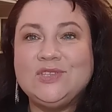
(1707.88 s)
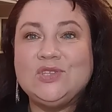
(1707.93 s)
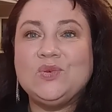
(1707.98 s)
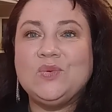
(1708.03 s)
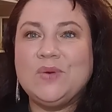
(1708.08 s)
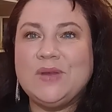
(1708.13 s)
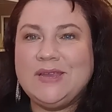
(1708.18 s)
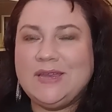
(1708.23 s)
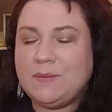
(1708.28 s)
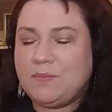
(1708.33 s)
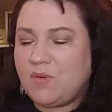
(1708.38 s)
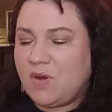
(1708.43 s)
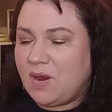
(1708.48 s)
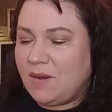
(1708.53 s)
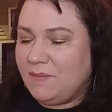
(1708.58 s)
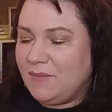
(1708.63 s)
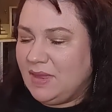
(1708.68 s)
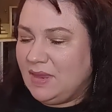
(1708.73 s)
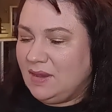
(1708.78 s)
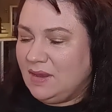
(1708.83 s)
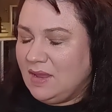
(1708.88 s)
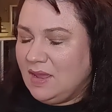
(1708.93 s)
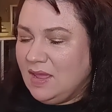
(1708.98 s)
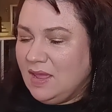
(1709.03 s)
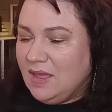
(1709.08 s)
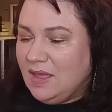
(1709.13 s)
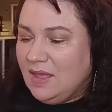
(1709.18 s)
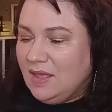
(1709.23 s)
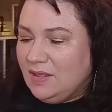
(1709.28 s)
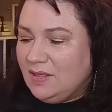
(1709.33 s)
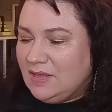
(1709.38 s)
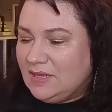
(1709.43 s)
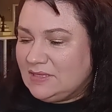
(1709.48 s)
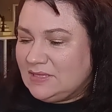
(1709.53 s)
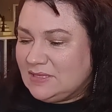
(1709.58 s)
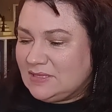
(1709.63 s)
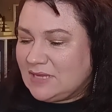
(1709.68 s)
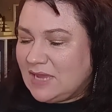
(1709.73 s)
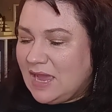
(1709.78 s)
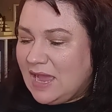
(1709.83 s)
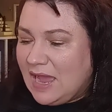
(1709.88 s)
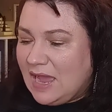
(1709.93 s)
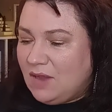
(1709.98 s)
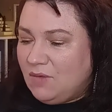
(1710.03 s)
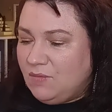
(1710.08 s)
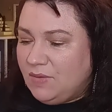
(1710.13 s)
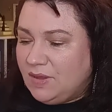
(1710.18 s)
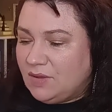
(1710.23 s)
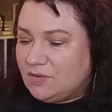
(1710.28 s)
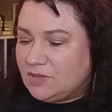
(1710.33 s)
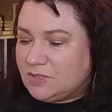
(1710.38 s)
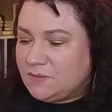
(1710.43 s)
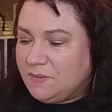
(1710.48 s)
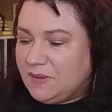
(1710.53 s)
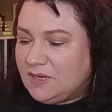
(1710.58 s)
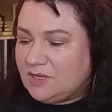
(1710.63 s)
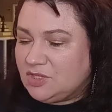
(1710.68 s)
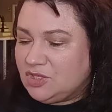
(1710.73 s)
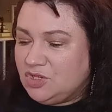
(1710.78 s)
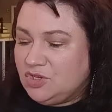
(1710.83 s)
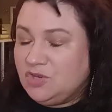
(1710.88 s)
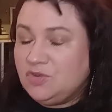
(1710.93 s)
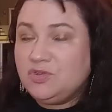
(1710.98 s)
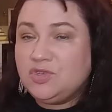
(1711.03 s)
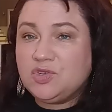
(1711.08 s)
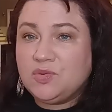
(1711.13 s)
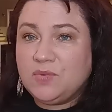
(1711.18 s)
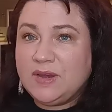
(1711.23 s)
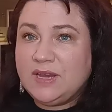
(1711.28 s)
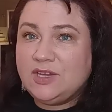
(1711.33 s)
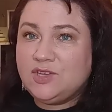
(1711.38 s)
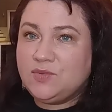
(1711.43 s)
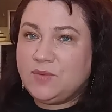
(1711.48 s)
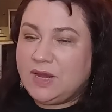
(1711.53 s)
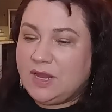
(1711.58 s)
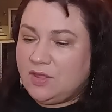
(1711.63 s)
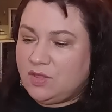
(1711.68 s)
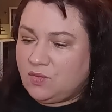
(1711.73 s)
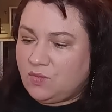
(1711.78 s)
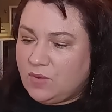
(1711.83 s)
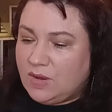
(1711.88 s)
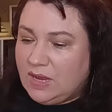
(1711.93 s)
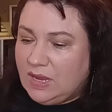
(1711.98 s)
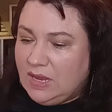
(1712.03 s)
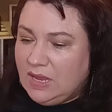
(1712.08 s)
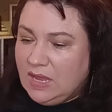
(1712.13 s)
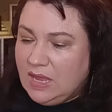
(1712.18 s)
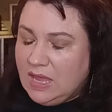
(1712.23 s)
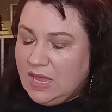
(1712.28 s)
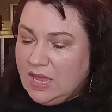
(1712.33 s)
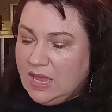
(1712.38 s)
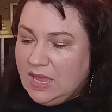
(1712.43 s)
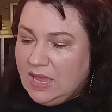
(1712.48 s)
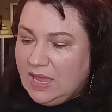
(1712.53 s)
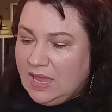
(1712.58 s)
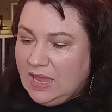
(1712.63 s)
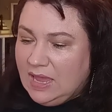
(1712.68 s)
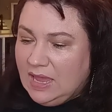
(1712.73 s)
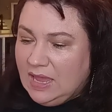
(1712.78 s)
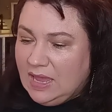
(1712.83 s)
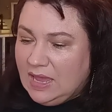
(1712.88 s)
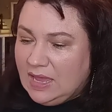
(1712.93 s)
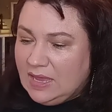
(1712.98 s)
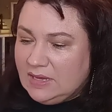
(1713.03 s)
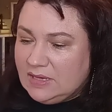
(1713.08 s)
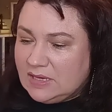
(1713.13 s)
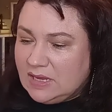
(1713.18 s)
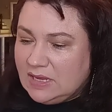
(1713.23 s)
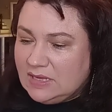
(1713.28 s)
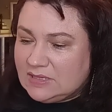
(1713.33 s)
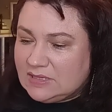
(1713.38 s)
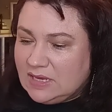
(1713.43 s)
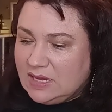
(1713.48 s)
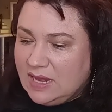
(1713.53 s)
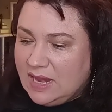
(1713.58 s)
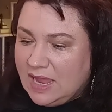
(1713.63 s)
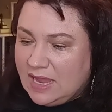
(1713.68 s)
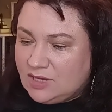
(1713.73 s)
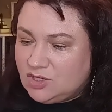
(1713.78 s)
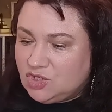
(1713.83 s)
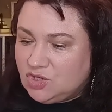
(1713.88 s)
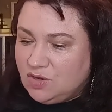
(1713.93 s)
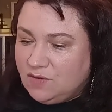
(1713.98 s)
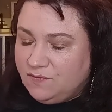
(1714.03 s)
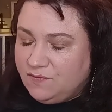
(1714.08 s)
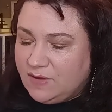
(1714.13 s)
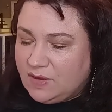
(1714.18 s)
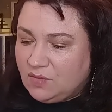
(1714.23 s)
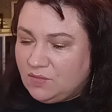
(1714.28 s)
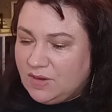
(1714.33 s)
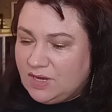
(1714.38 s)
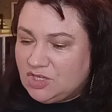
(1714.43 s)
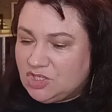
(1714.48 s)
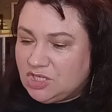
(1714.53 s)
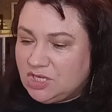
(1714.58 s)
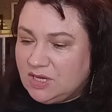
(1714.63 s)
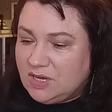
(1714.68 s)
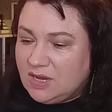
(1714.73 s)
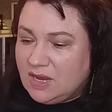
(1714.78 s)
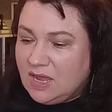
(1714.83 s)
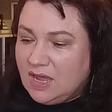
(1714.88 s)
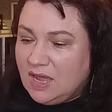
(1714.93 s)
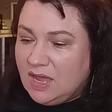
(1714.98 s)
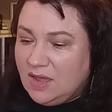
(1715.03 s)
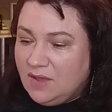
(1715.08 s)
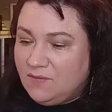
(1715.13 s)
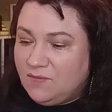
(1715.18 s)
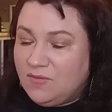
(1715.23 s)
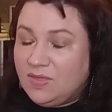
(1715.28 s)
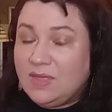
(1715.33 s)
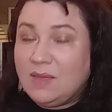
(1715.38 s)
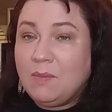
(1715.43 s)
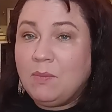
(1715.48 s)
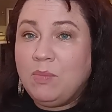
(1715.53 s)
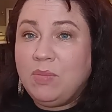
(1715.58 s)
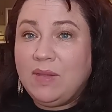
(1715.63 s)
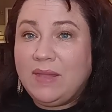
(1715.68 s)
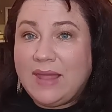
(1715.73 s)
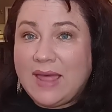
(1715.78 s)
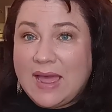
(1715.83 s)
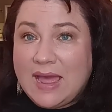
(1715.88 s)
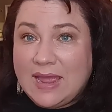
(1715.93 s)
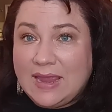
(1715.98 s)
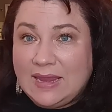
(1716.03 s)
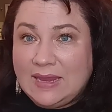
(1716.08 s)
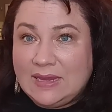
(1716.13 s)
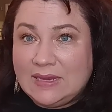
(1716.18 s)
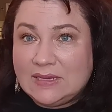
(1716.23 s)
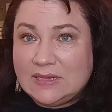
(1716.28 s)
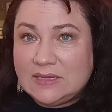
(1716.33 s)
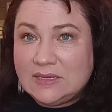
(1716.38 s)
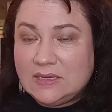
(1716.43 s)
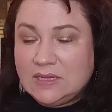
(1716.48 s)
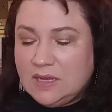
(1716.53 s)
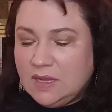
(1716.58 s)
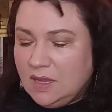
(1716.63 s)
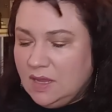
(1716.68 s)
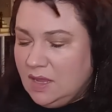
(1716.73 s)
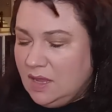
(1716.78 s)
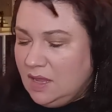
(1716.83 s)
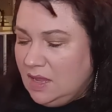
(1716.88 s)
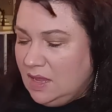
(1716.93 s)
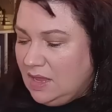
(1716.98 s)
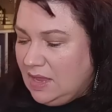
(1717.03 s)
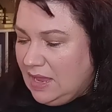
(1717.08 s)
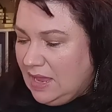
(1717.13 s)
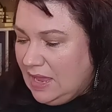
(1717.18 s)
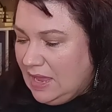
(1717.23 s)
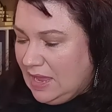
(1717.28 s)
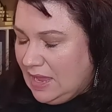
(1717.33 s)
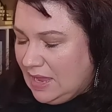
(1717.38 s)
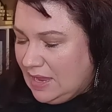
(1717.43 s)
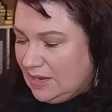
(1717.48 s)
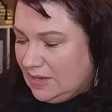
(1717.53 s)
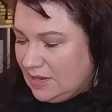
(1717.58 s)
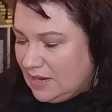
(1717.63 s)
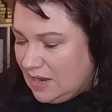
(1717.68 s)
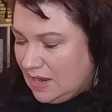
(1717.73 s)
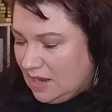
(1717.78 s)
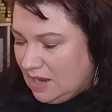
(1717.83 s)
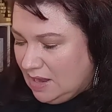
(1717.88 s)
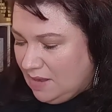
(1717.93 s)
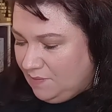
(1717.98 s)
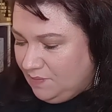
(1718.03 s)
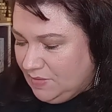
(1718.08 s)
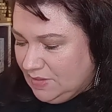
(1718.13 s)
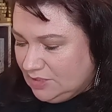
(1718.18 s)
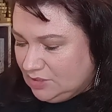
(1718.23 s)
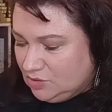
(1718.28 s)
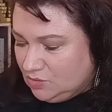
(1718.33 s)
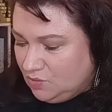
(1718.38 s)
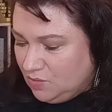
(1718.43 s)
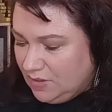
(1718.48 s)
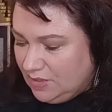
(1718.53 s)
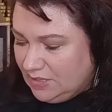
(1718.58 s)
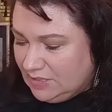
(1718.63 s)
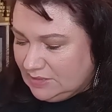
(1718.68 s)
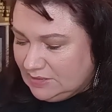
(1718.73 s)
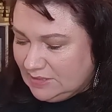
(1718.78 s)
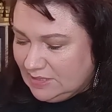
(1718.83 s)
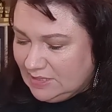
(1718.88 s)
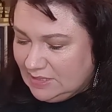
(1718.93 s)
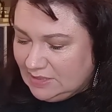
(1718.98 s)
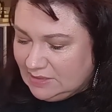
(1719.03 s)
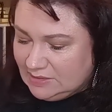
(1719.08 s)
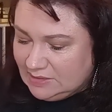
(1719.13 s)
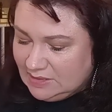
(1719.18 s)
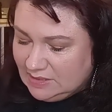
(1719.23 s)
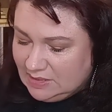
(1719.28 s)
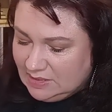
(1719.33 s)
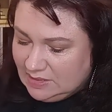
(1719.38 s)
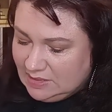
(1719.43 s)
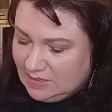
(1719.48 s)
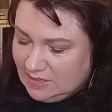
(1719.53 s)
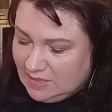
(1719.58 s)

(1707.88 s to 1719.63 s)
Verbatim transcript: toy department. This is a Hot Wheels, but is new 2023, and it's a National Federation of the Blind. And um, this one it says